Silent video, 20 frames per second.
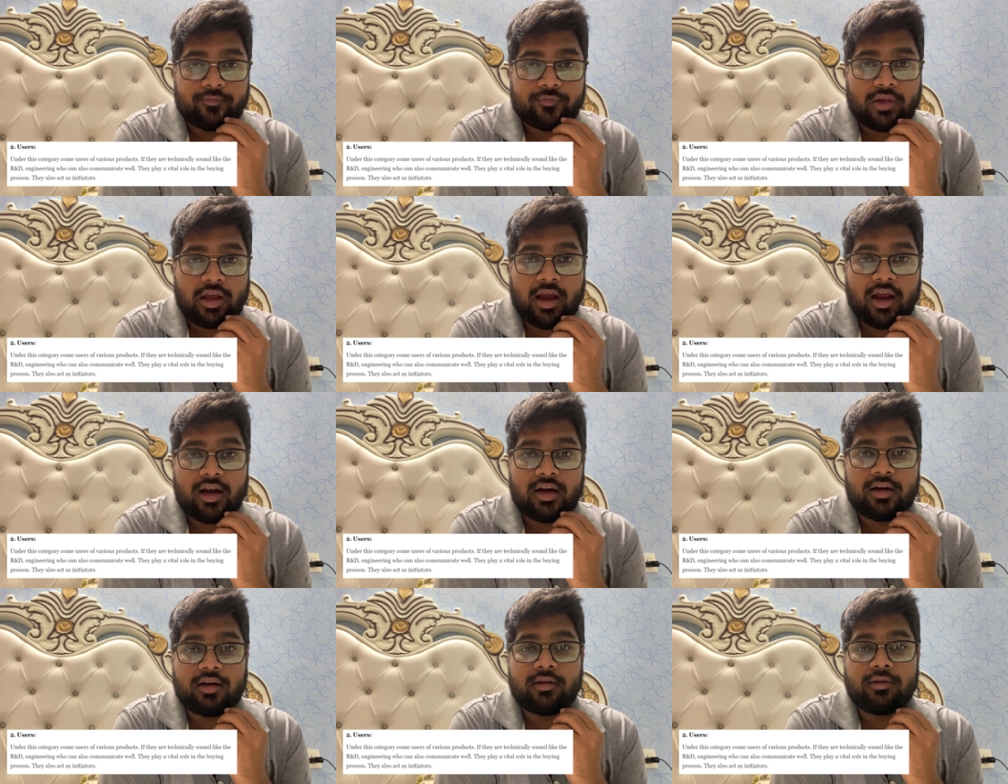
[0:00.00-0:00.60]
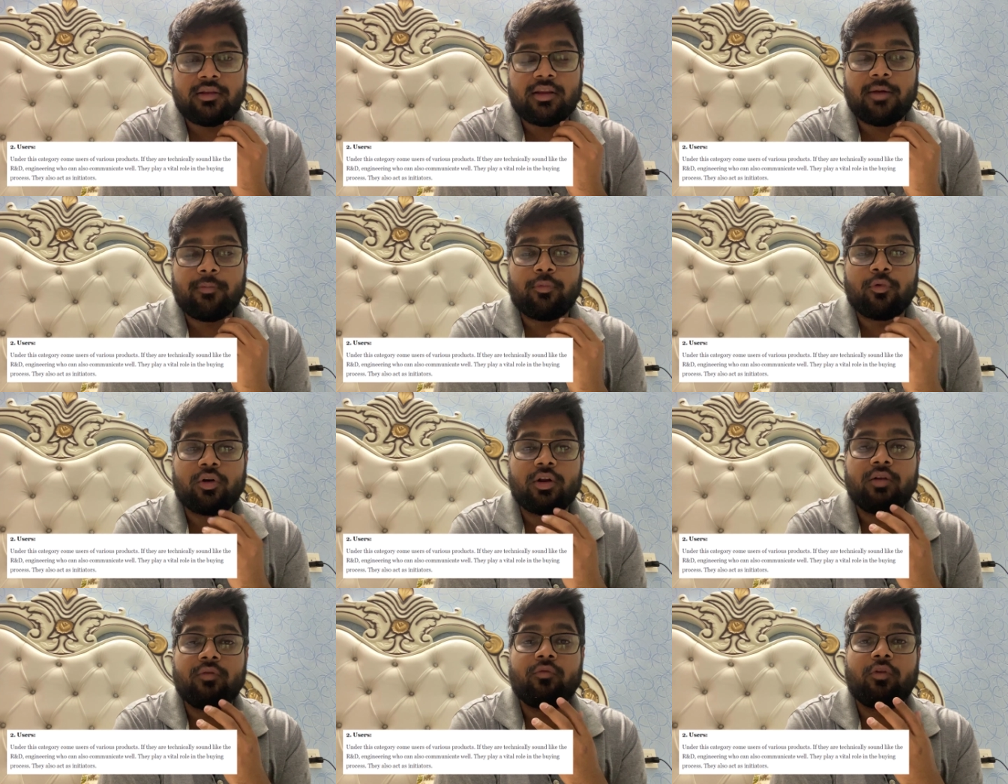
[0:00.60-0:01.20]
and they
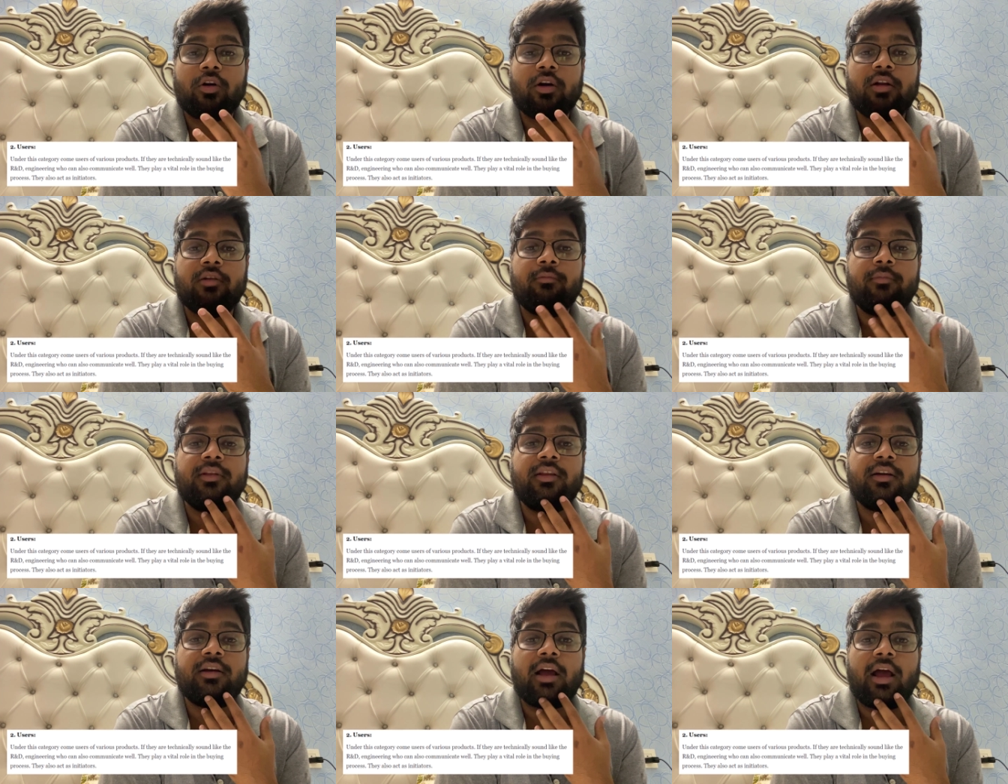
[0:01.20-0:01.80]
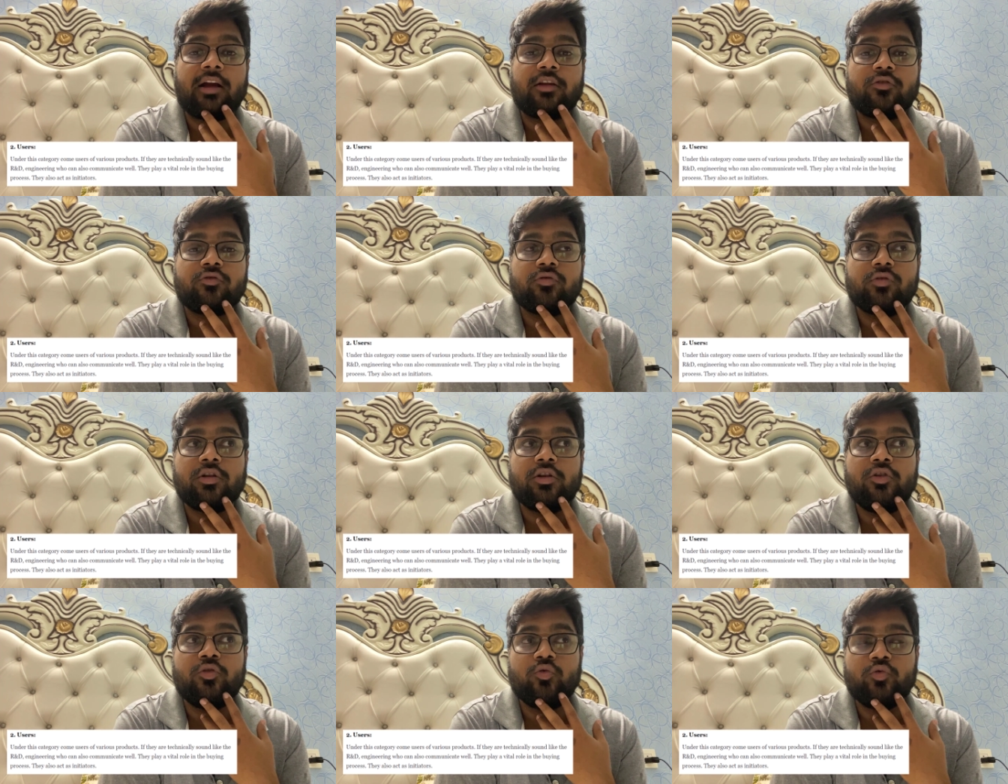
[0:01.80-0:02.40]
put in what will be the
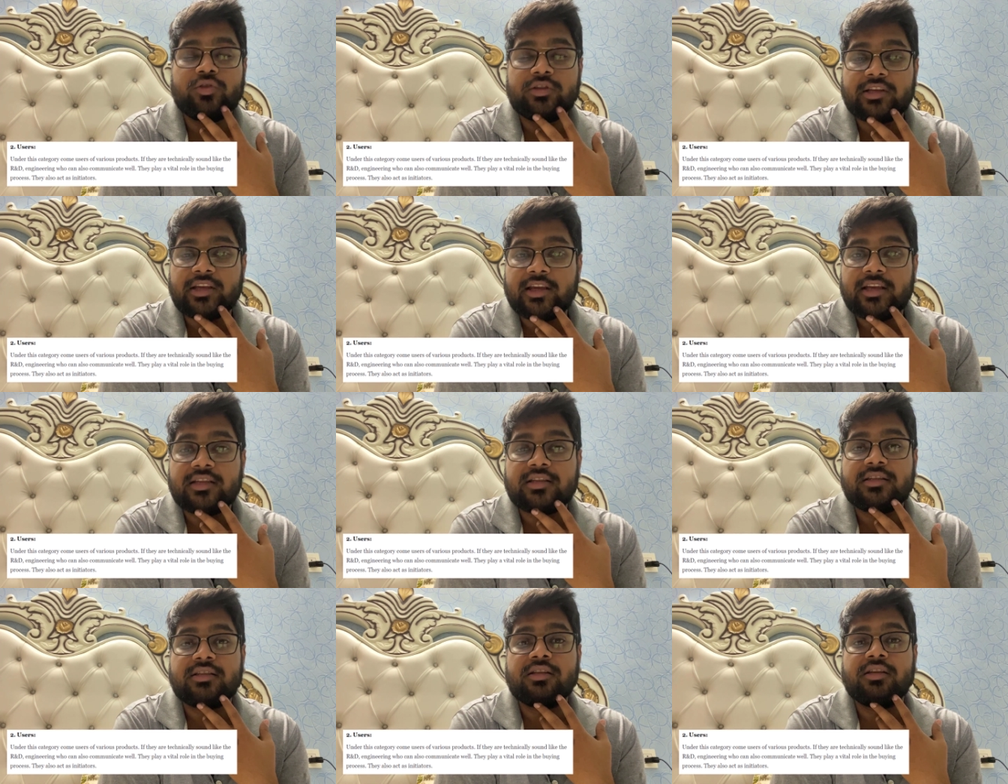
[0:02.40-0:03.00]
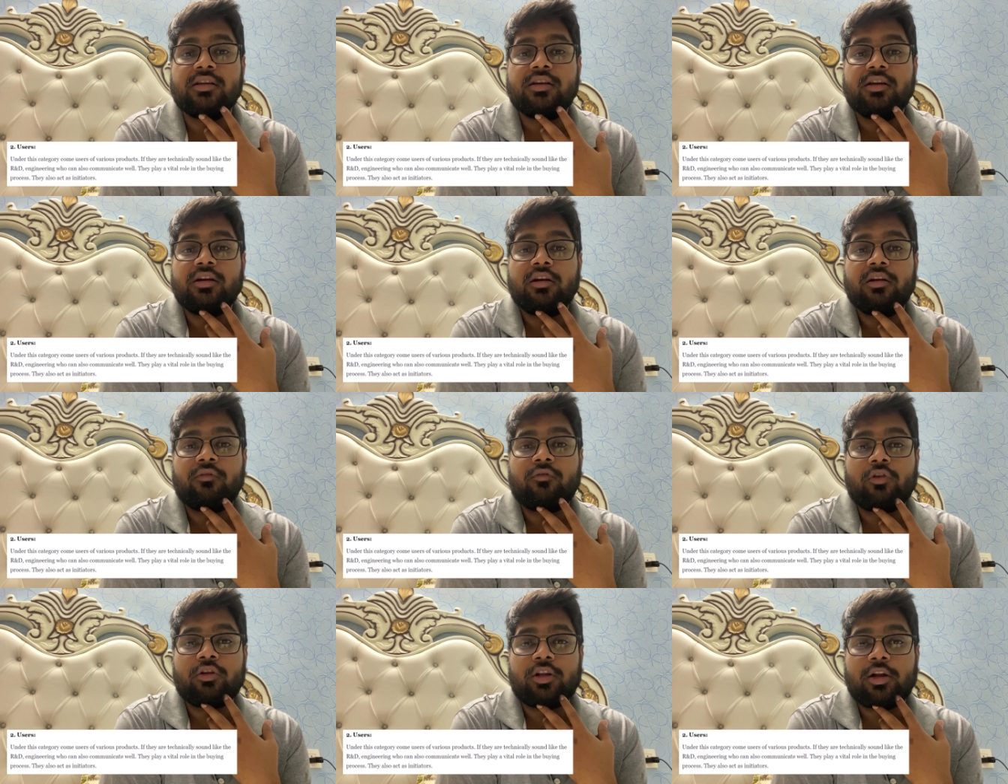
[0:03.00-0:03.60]
actual use case
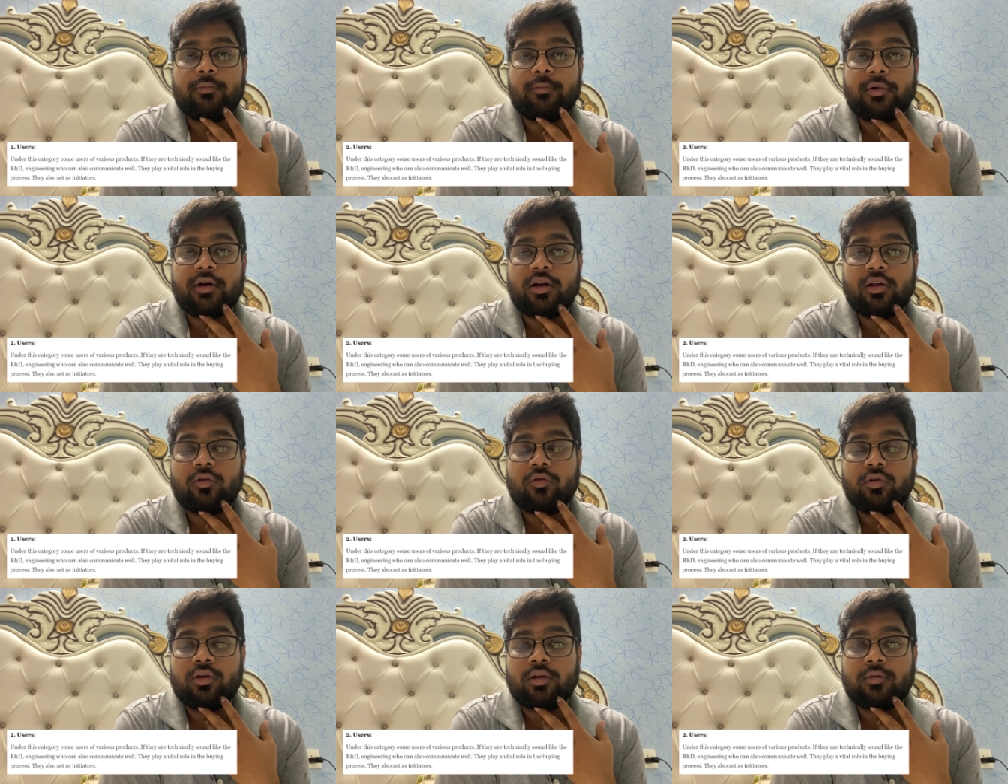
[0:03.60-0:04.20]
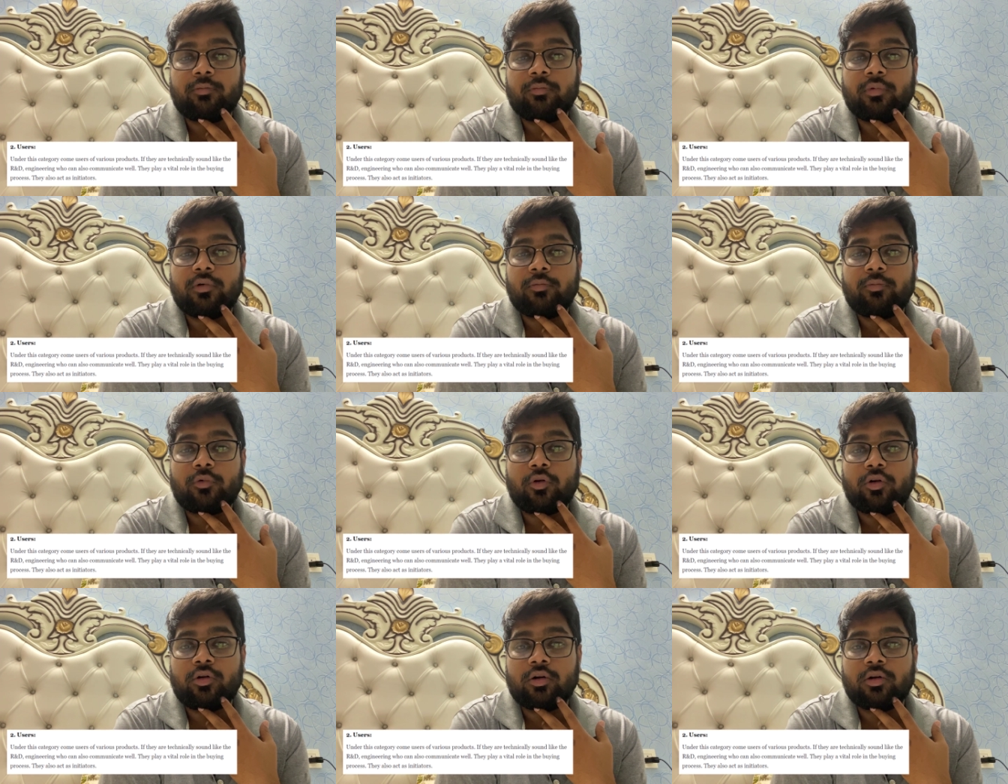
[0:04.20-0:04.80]
for that particular
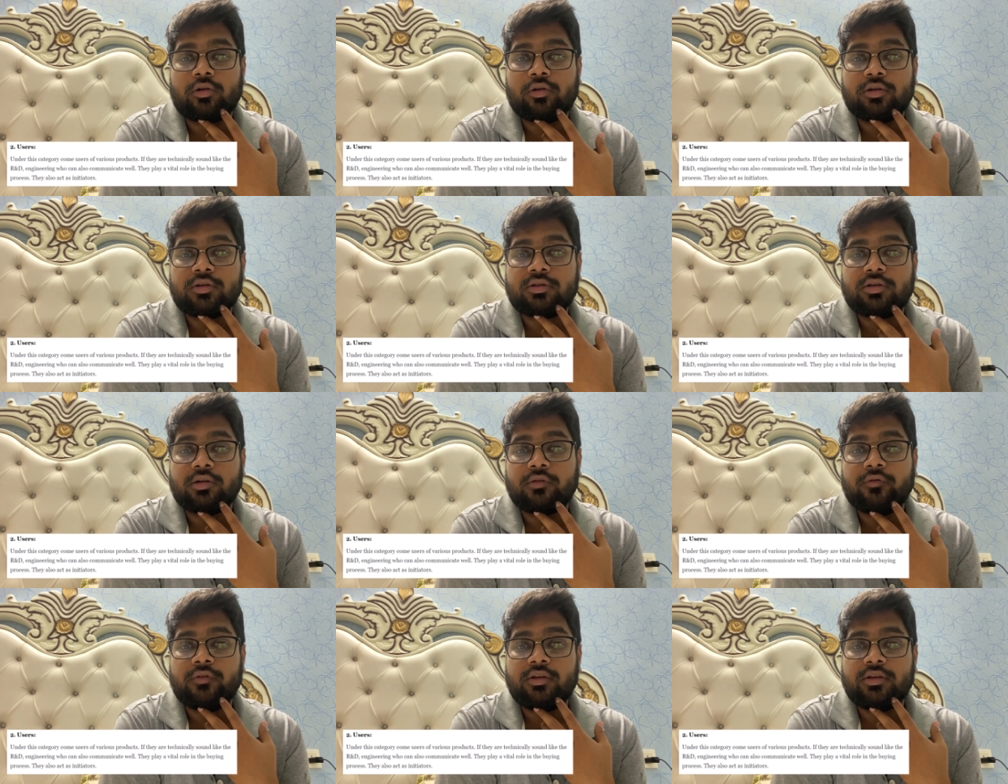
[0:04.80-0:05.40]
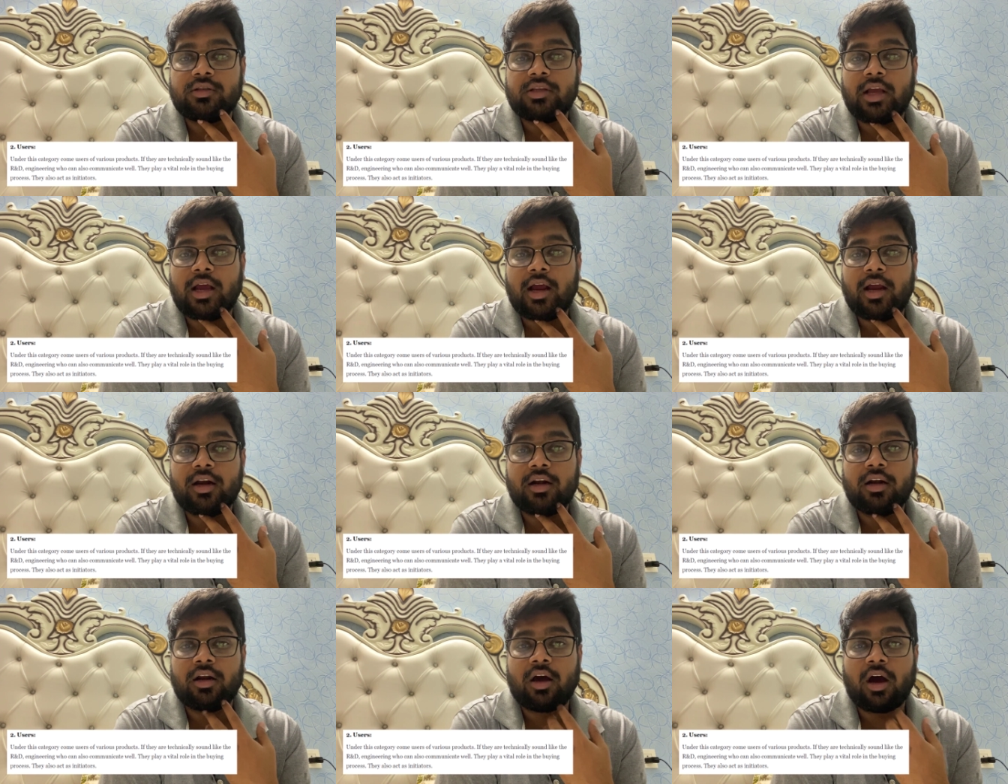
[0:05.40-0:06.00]
product or service
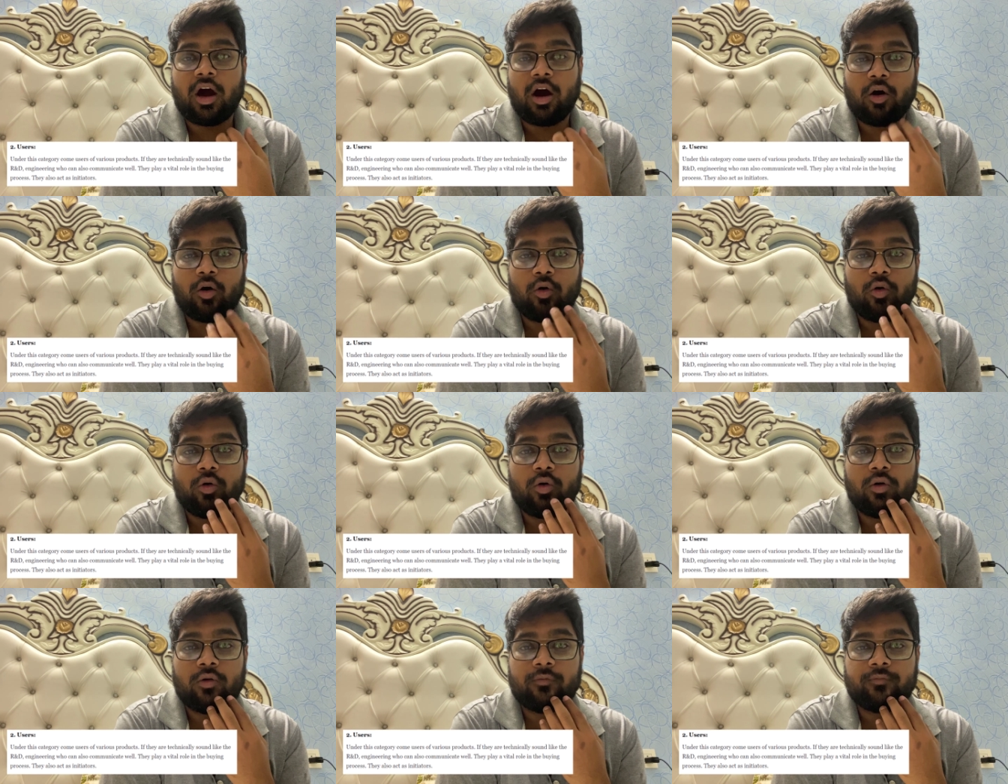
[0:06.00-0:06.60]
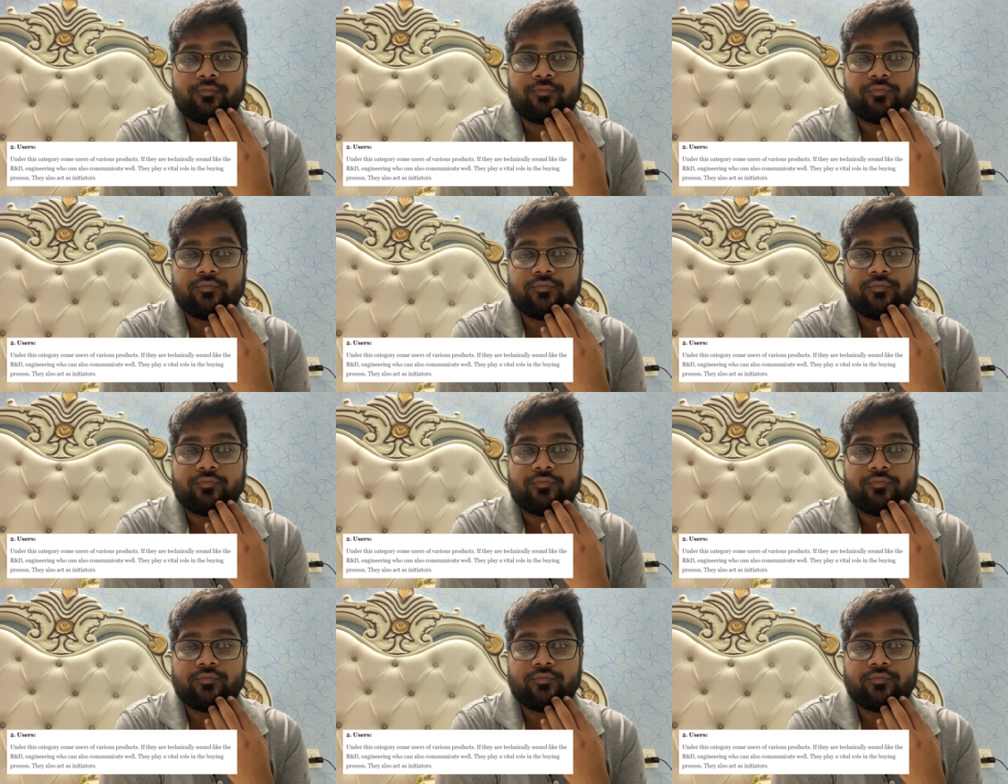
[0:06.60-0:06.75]
and how